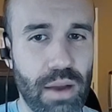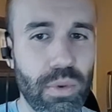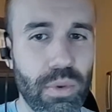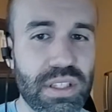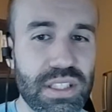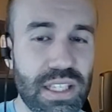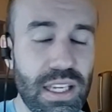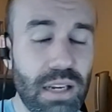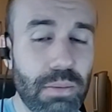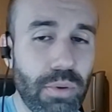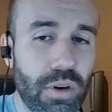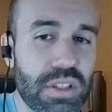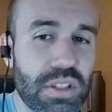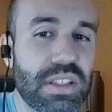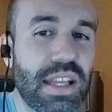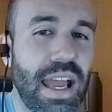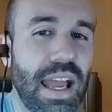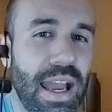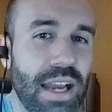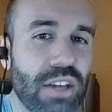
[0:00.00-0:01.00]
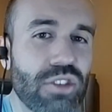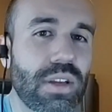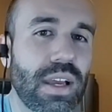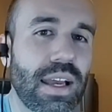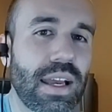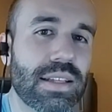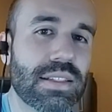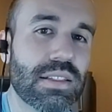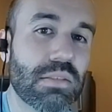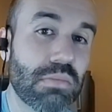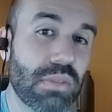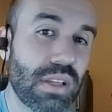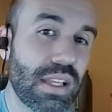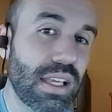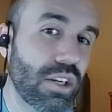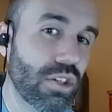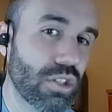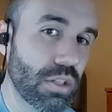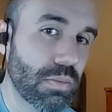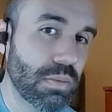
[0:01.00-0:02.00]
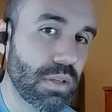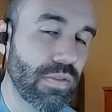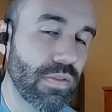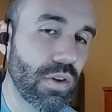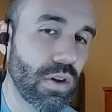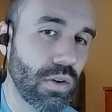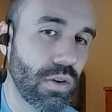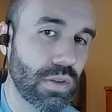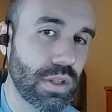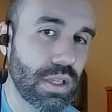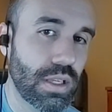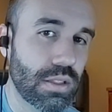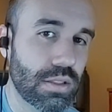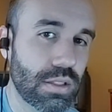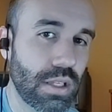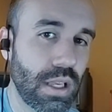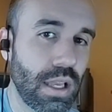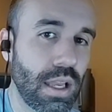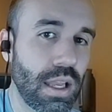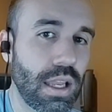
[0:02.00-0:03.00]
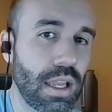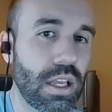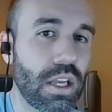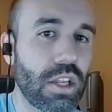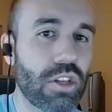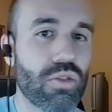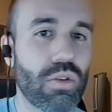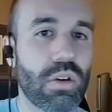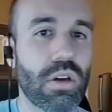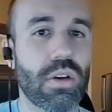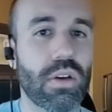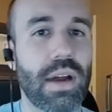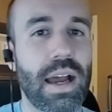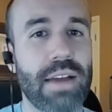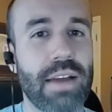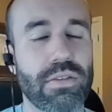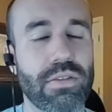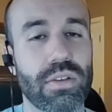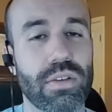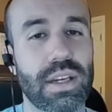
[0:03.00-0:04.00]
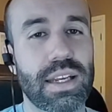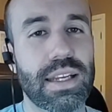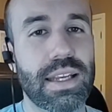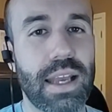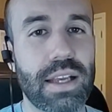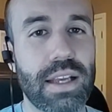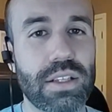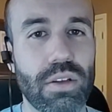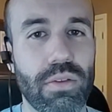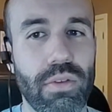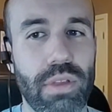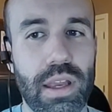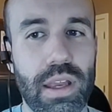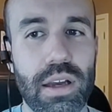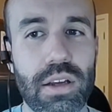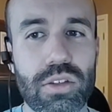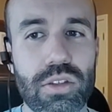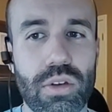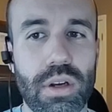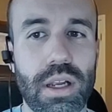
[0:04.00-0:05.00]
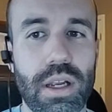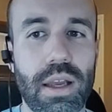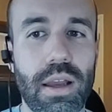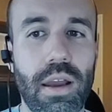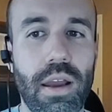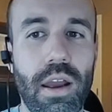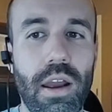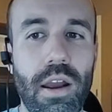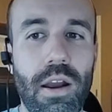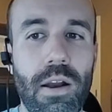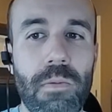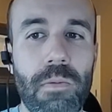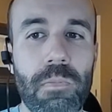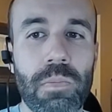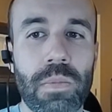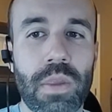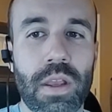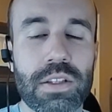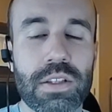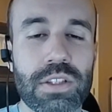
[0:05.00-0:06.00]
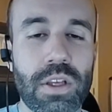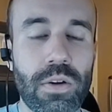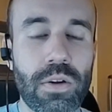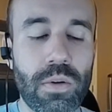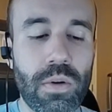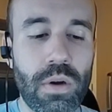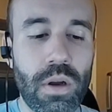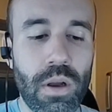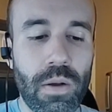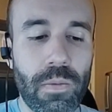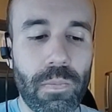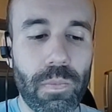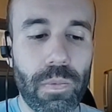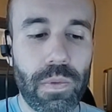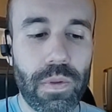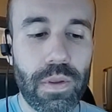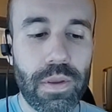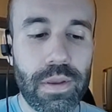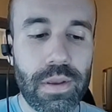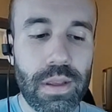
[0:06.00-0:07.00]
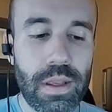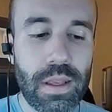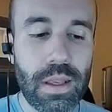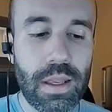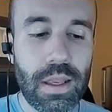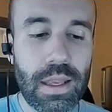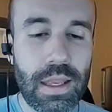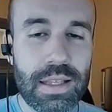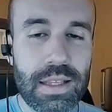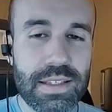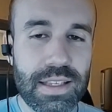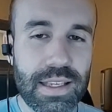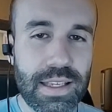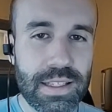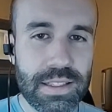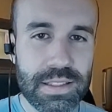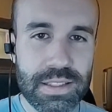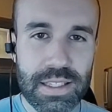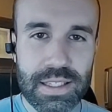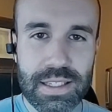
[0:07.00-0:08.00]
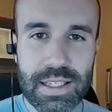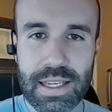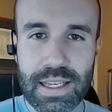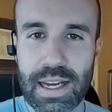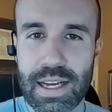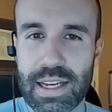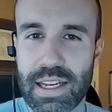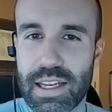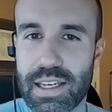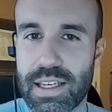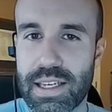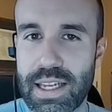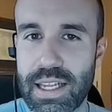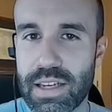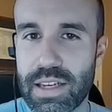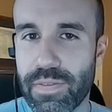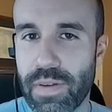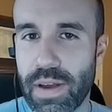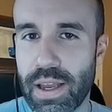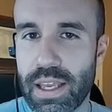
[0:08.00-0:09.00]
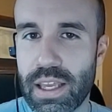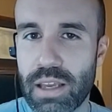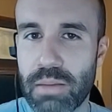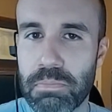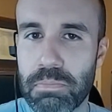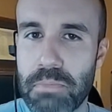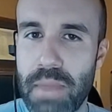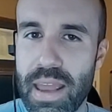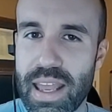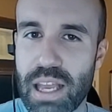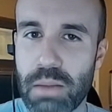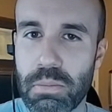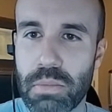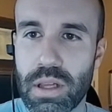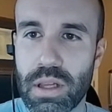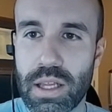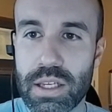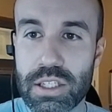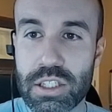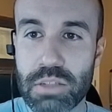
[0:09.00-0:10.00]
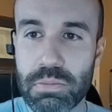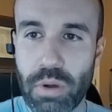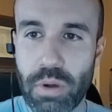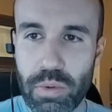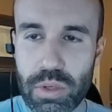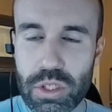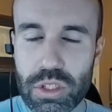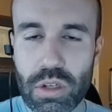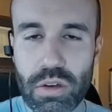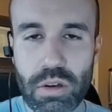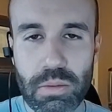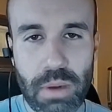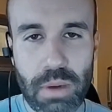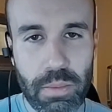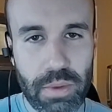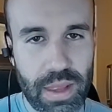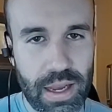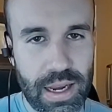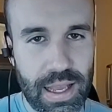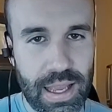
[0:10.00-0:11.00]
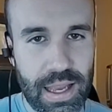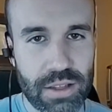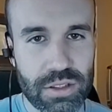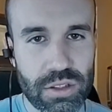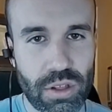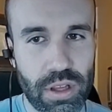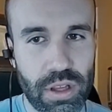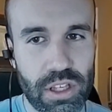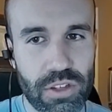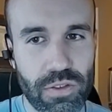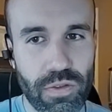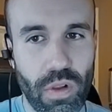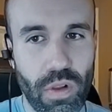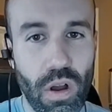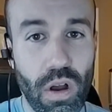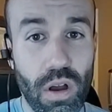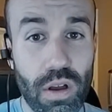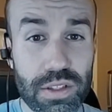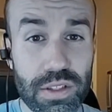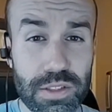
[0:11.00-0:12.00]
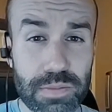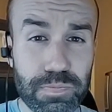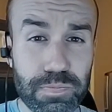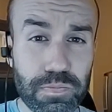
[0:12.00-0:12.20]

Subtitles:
We see a person that actually has some leadership difficulties in Israel after he takes over the country, and so it's easy to kind of deify him, make him a legend, but we should remember that he has all these flaws.